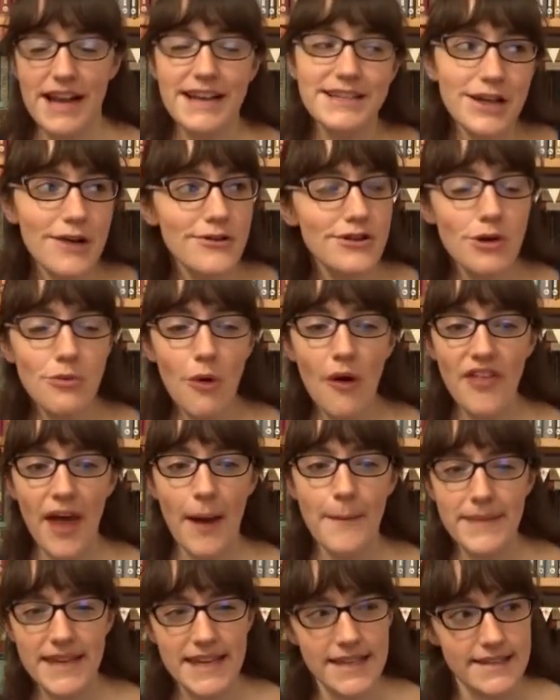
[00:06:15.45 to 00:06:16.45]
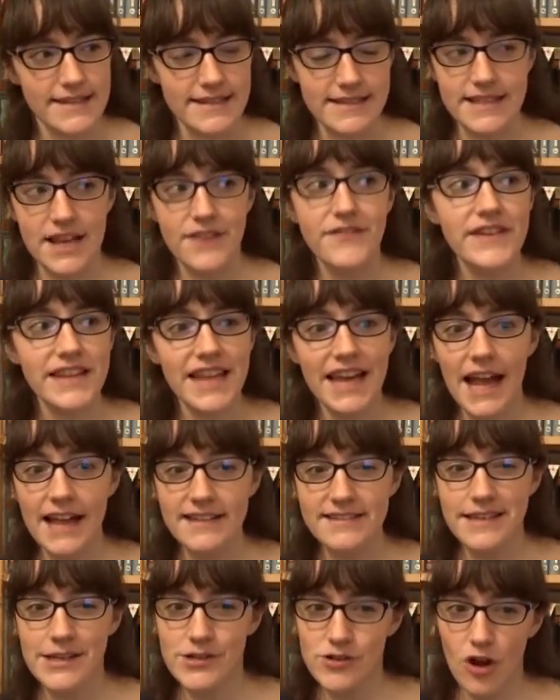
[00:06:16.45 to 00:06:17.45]
I don't know what that means, because I feel like
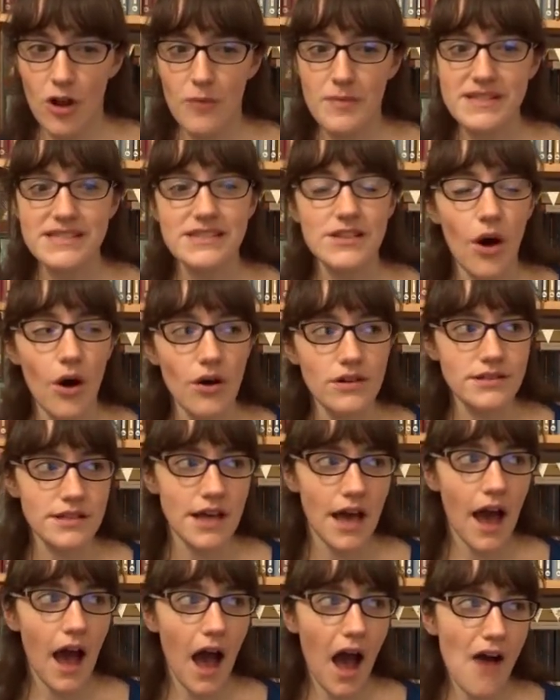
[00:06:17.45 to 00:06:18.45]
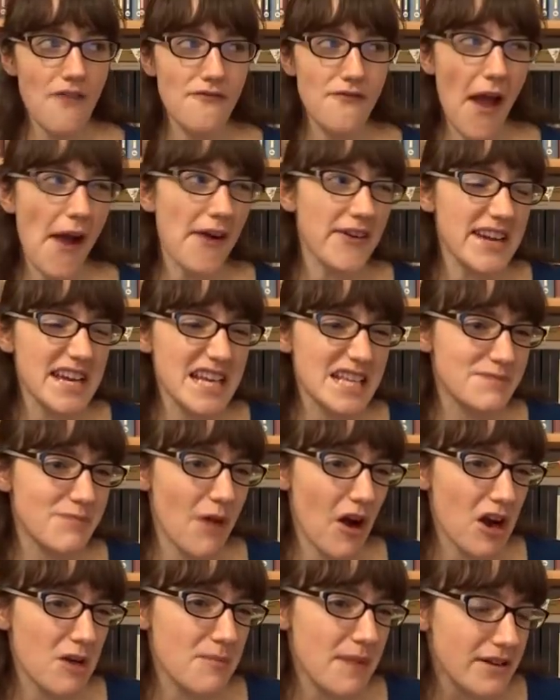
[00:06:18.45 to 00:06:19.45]
Anthony Trollope is not a very
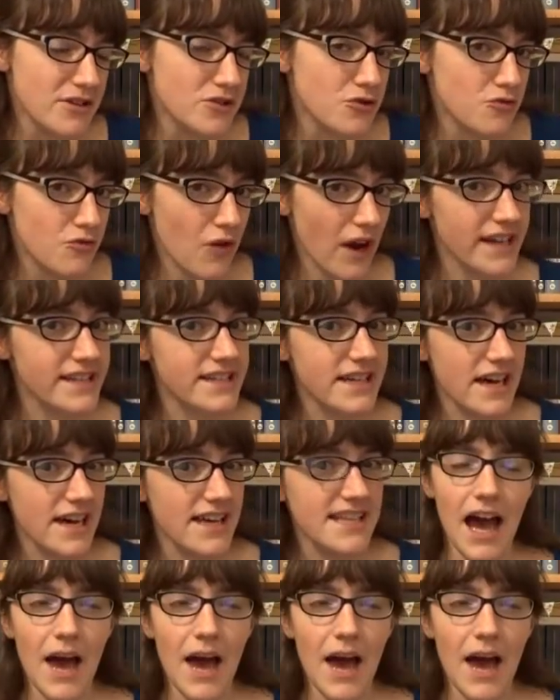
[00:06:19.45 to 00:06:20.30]
experimental writer.